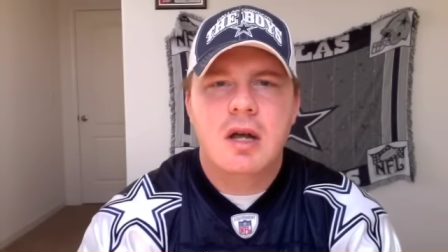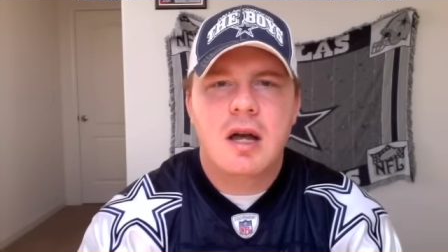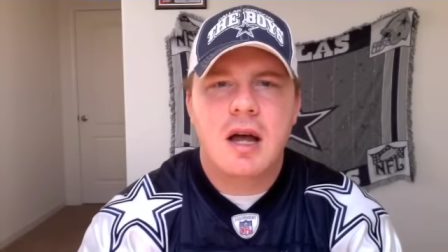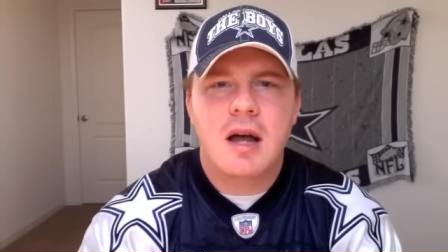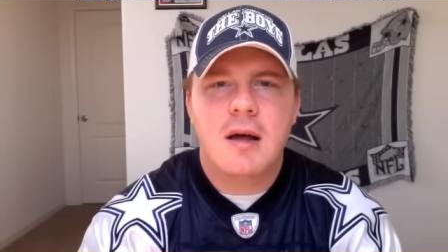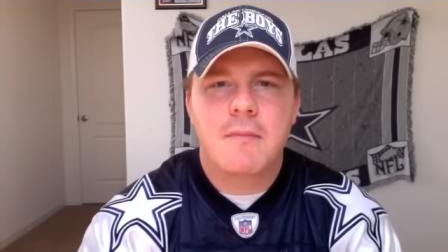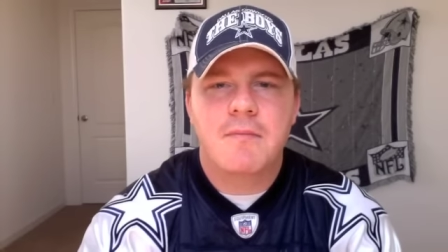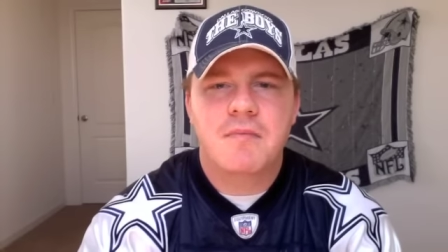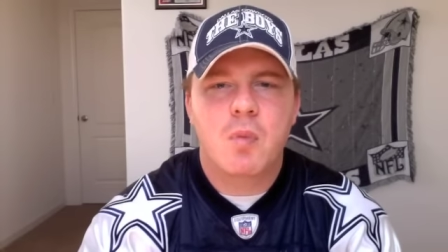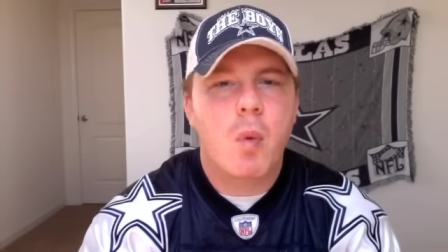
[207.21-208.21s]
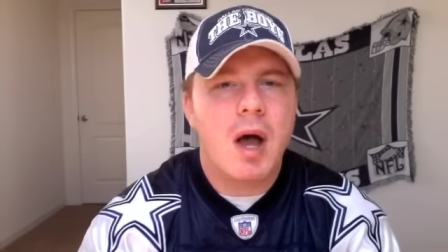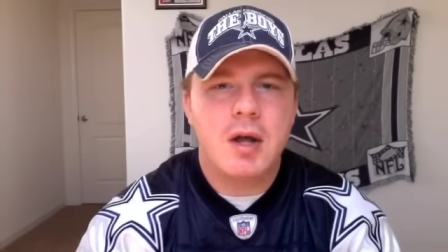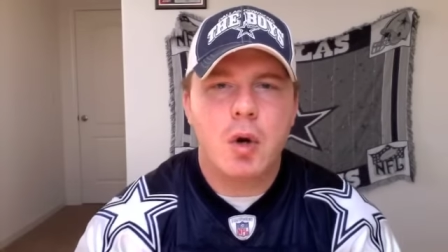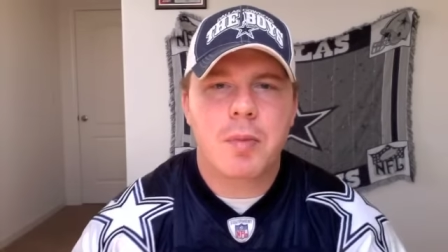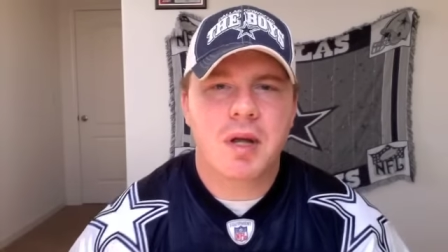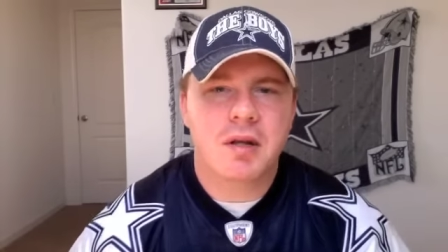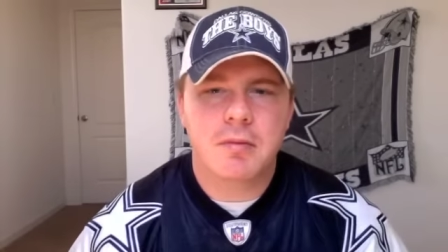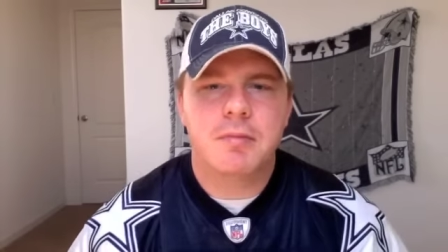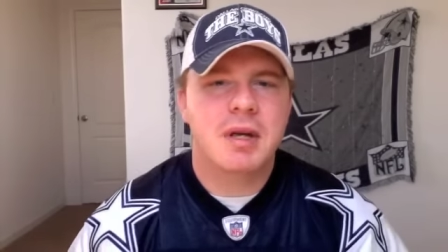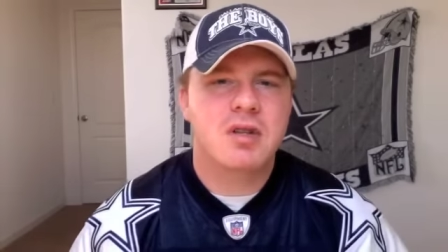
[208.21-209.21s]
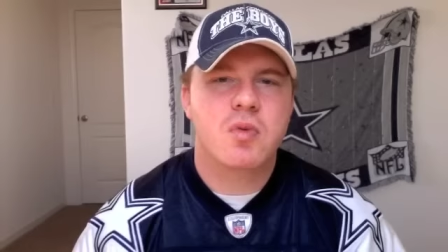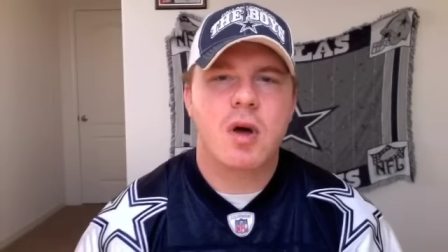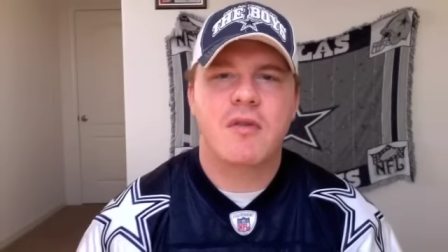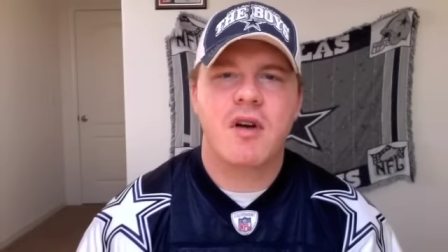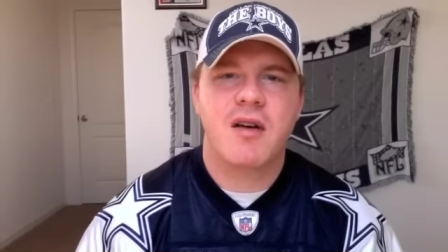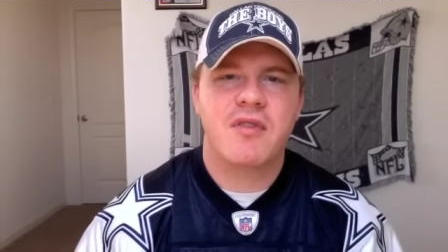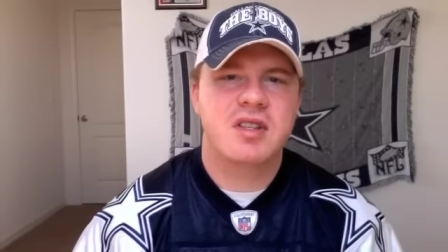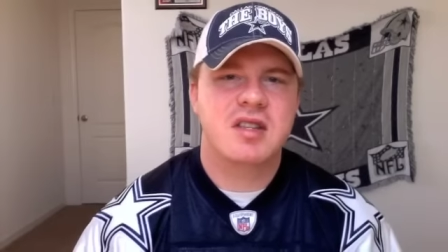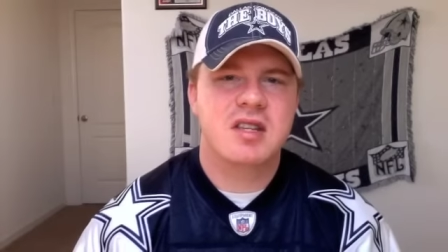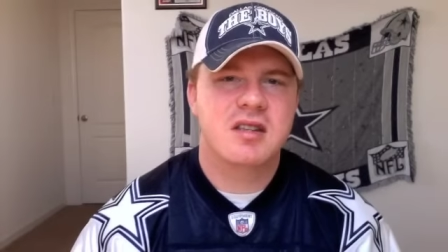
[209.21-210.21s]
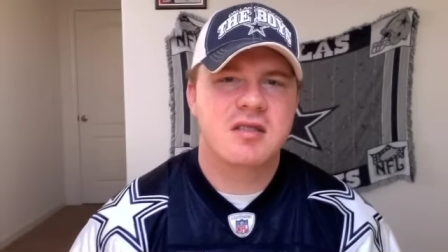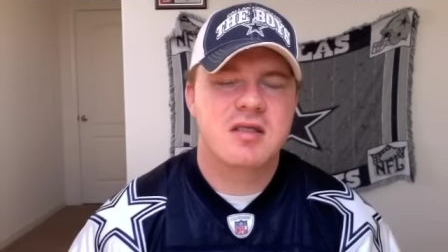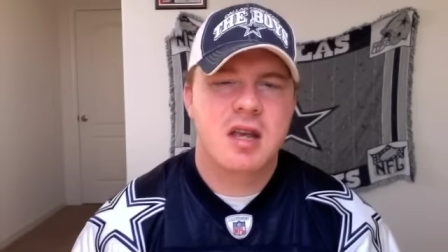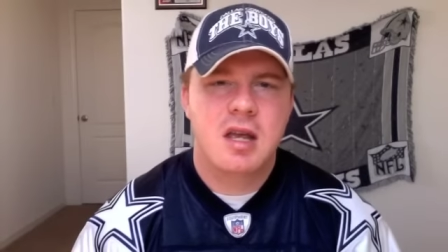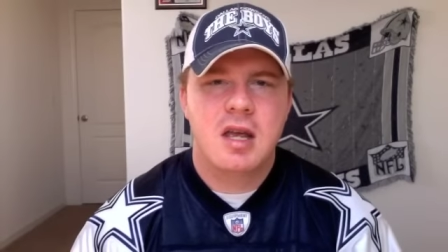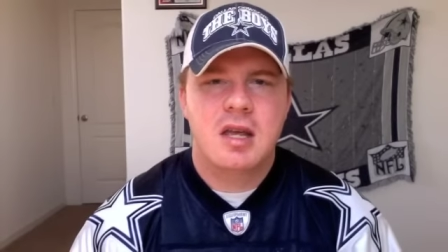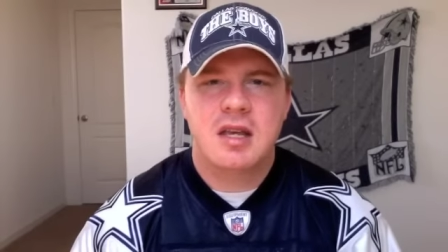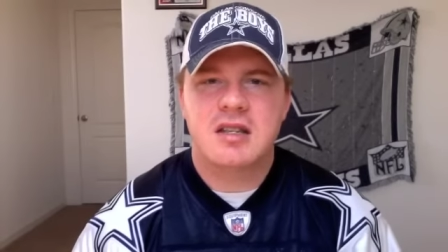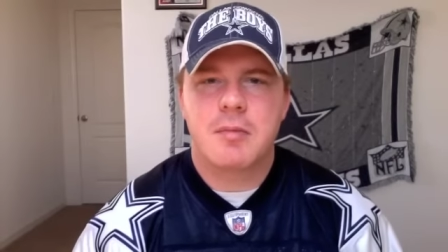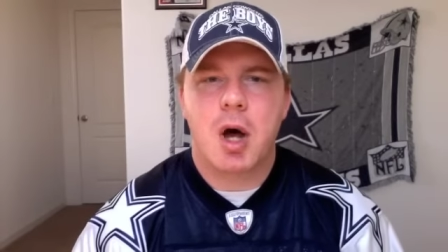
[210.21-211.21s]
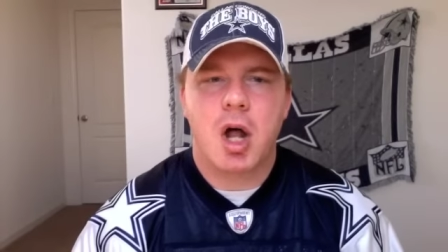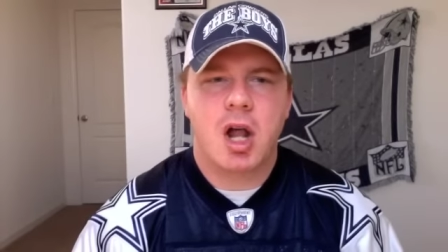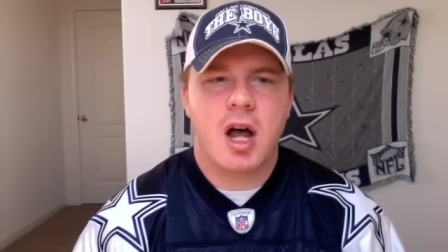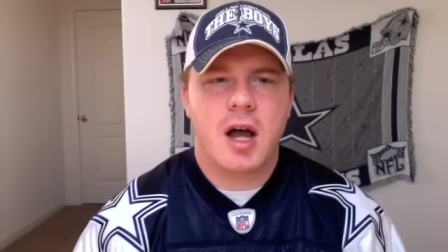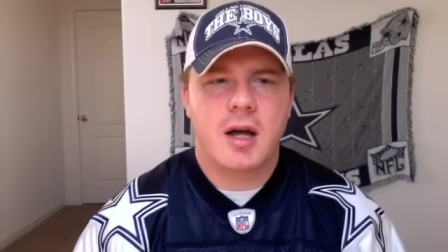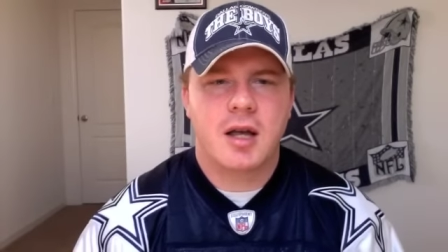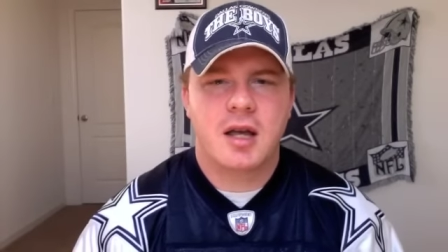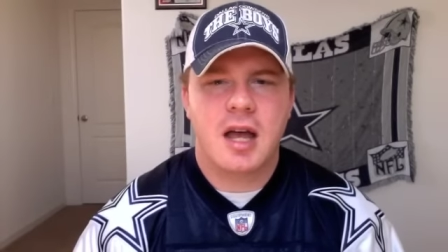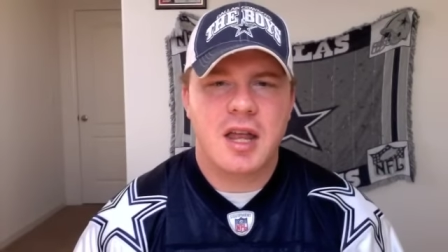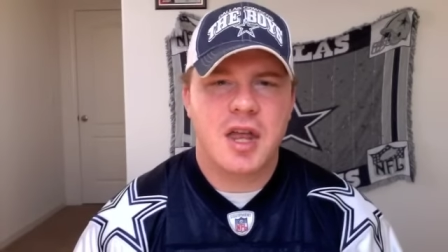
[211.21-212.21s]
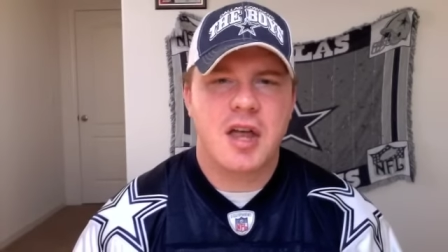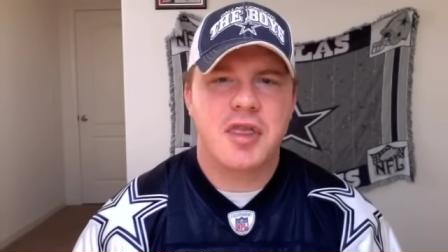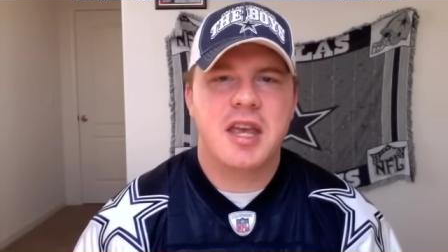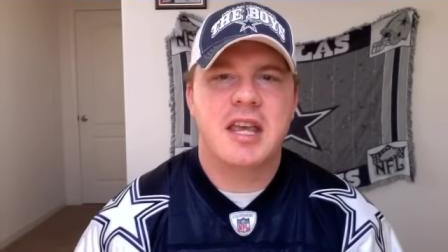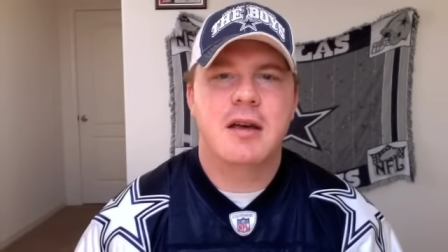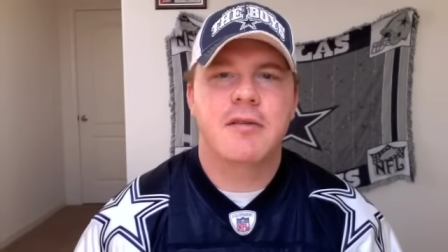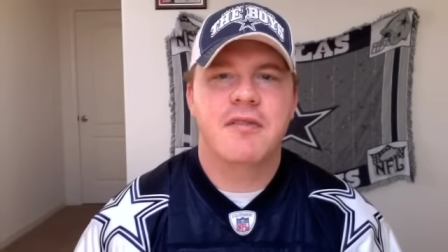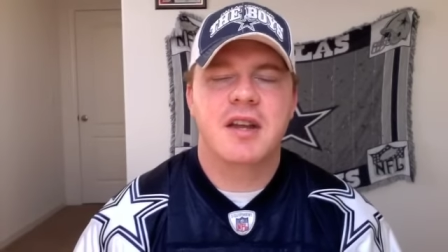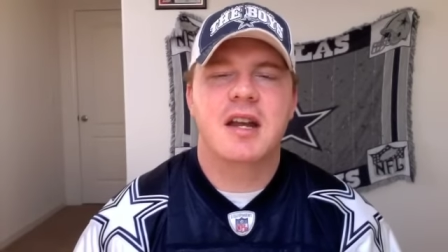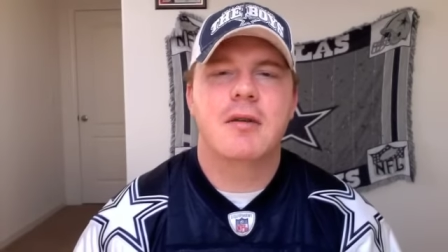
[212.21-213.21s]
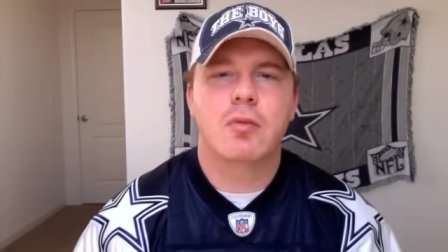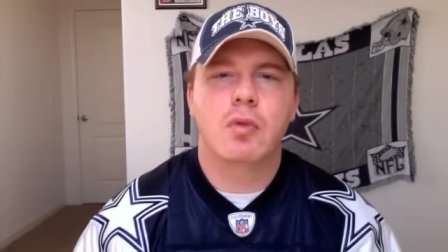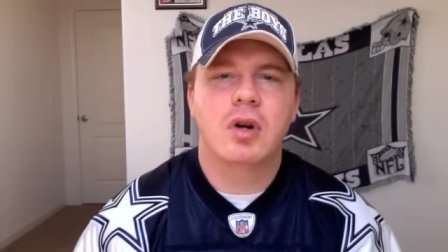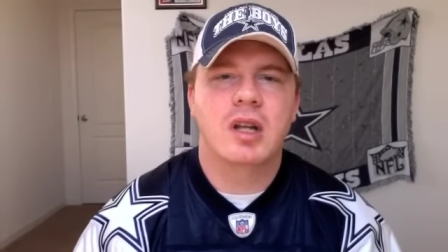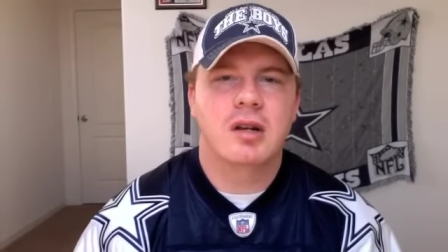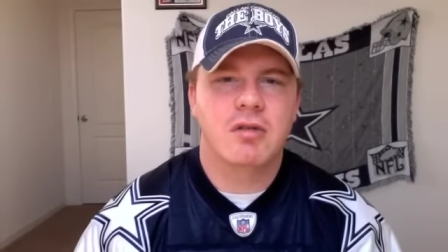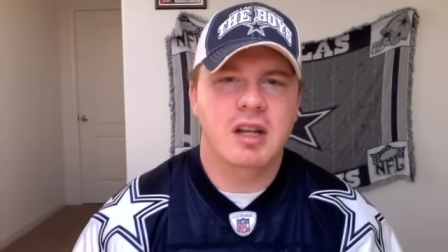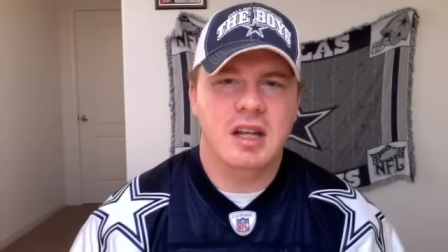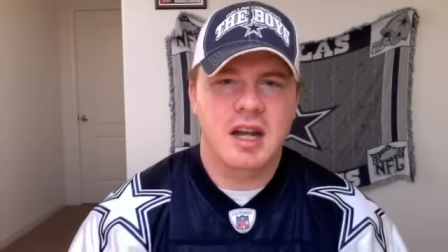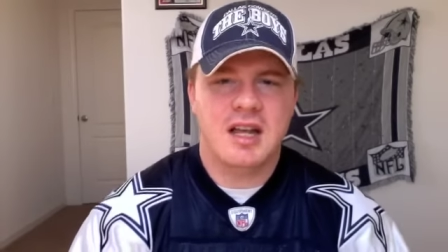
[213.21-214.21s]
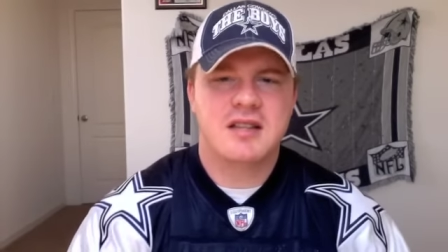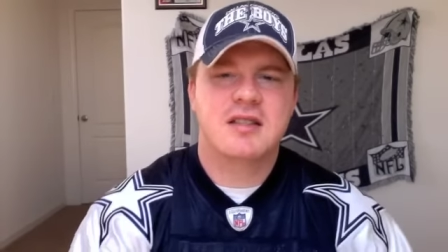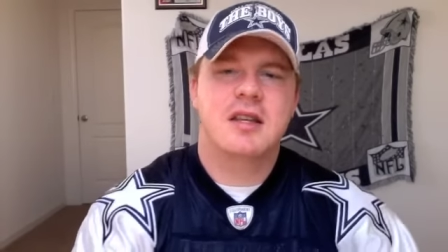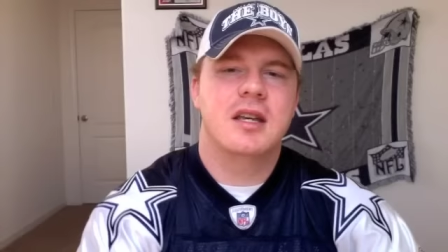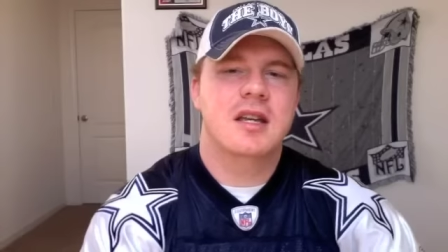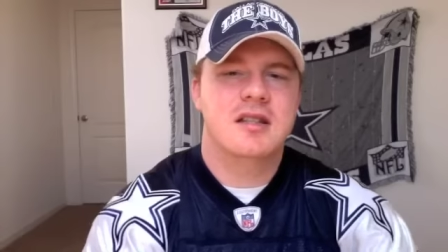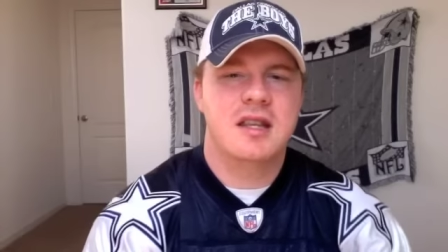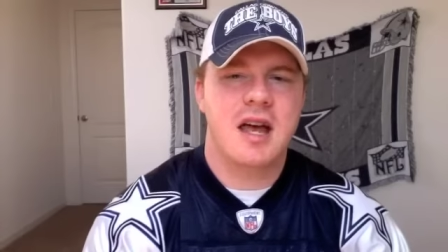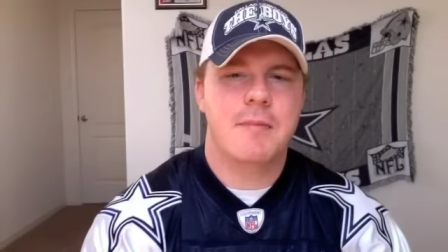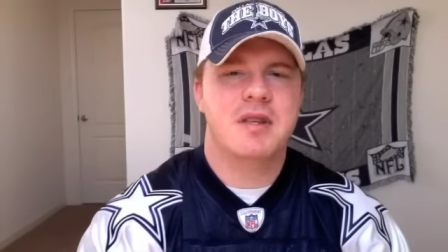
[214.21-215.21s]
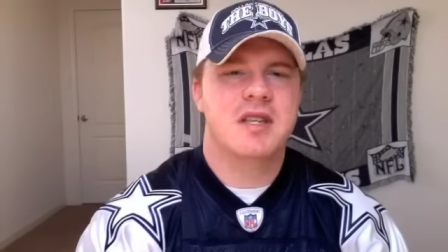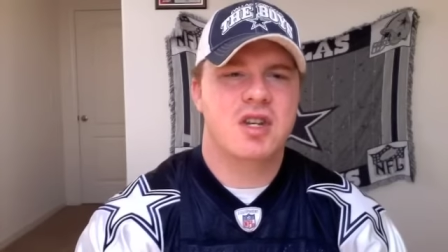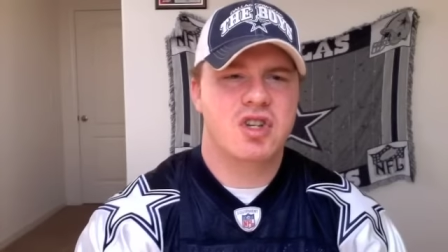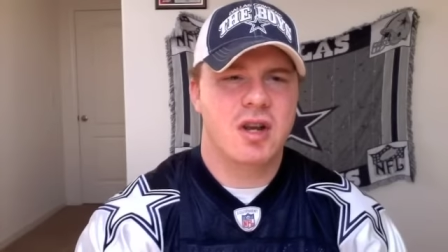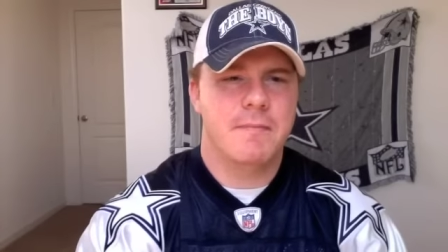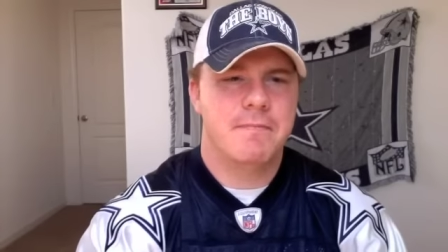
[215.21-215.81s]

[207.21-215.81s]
Um, wide open Big 12 offenses. He's a ball hawk. I, I, think he'll fit in really, really nicely into that position.